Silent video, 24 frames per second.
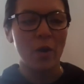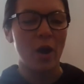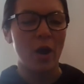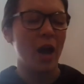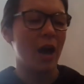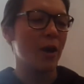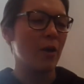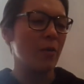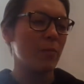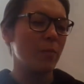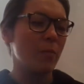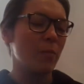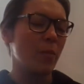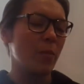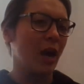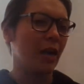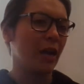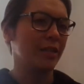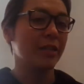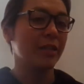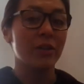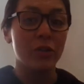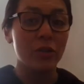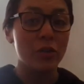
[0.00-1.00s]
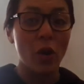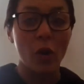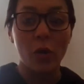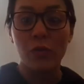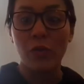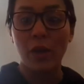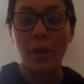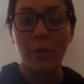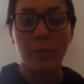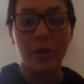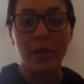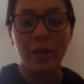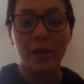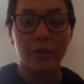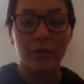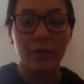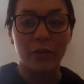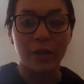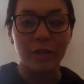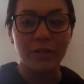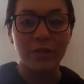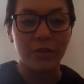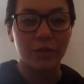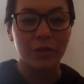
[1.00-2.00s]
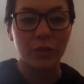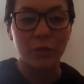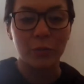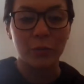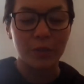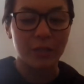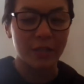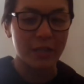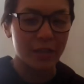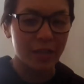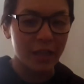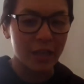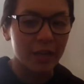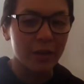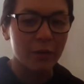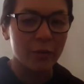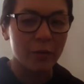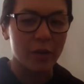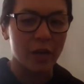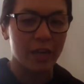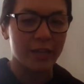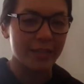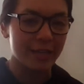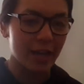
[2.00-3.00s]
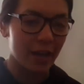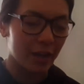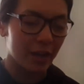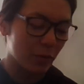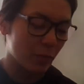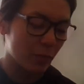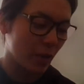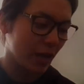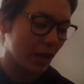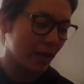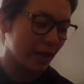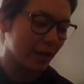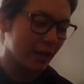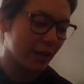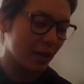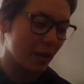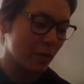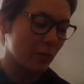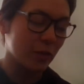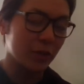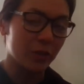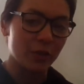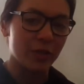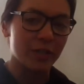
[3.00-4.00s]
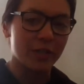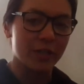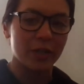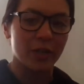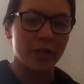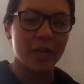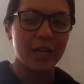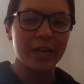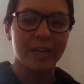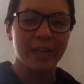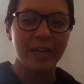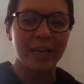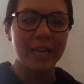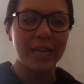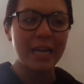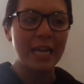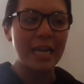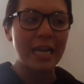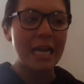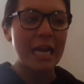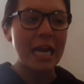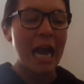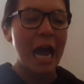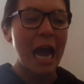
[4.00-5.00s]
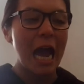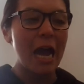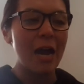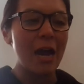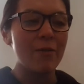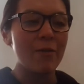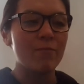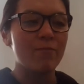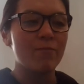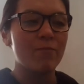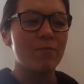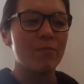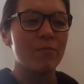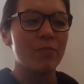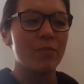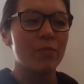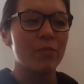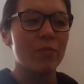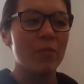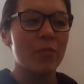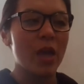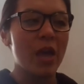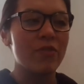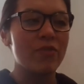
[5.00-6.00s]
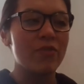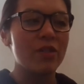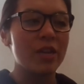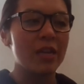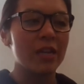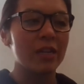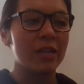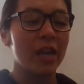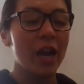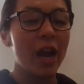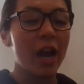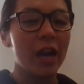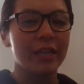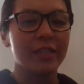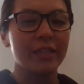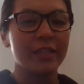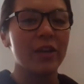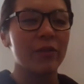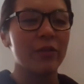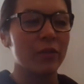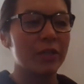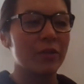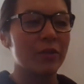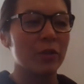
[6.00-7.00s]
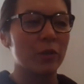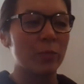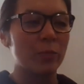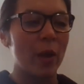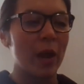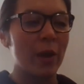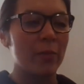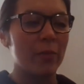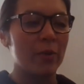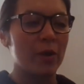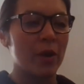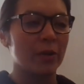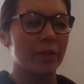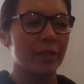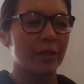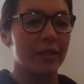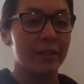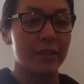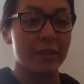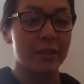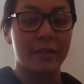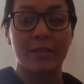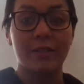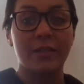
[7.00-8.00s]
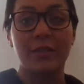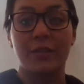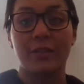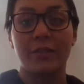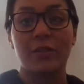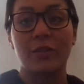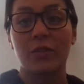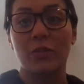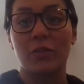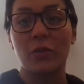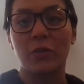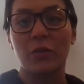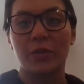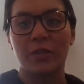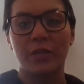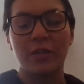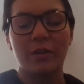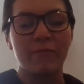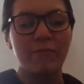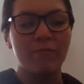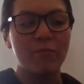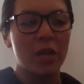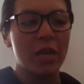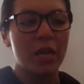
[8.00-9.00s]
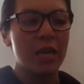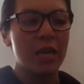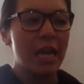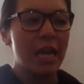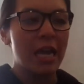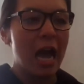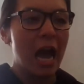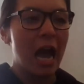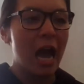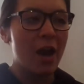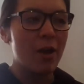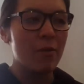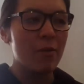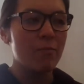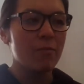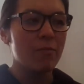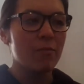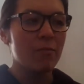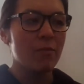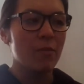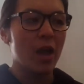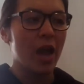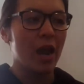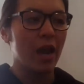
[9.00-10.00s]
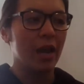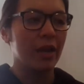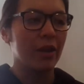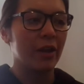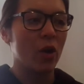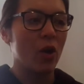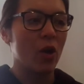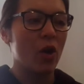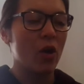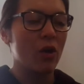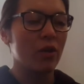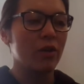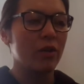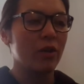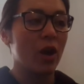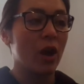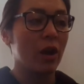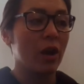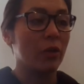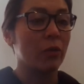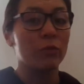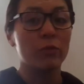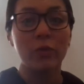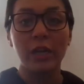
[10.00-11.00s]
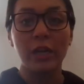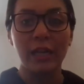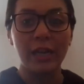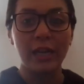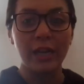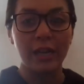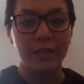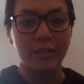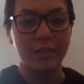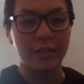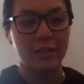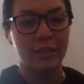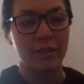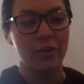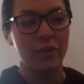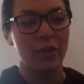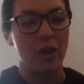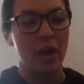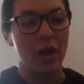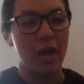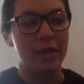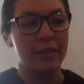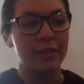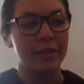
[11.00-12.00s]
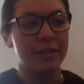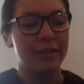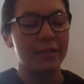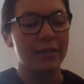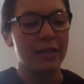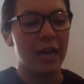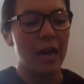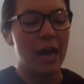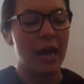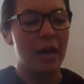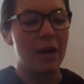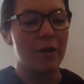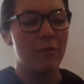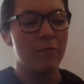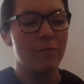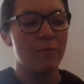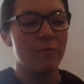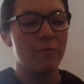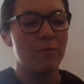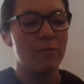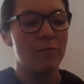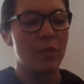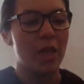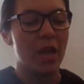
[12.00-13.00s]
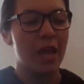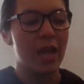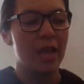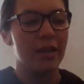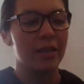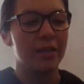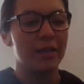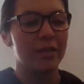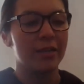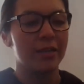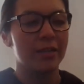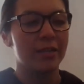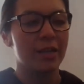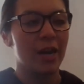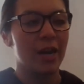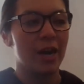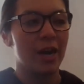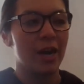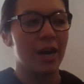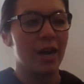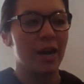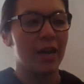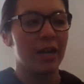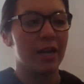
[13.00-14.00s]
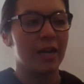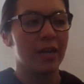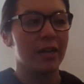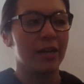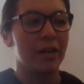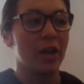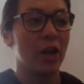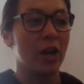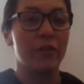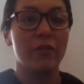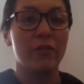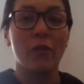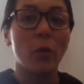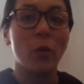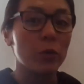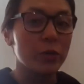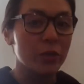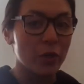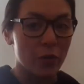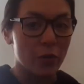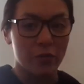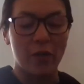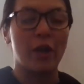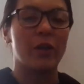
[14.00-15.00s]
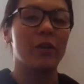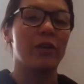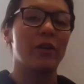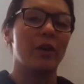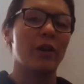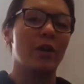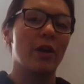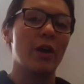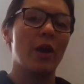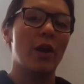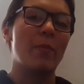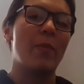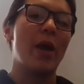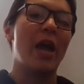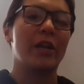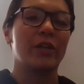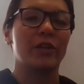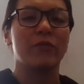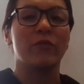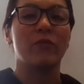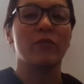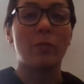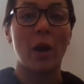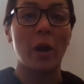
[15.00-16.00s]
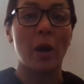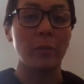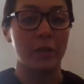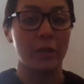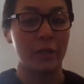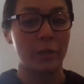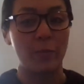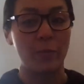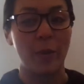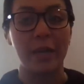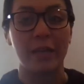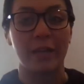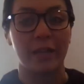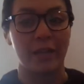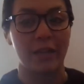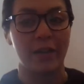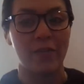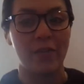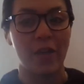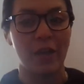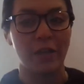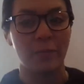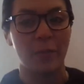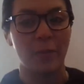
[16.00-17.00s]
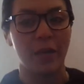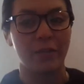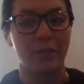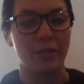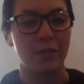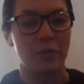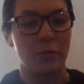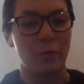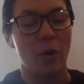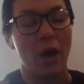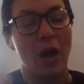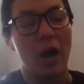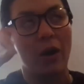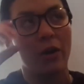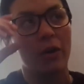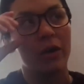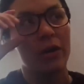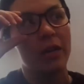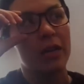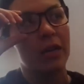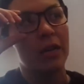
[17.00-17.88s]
Um, I didn't know that being a researcher was a thing when I started my chemistry degree. Um, and then yeah, I did that research paper and I was like, this is this is just awesome. Um, and I got I got really excellent grades. Um, and I kind of also found a, a passion for public speaking in that space as well.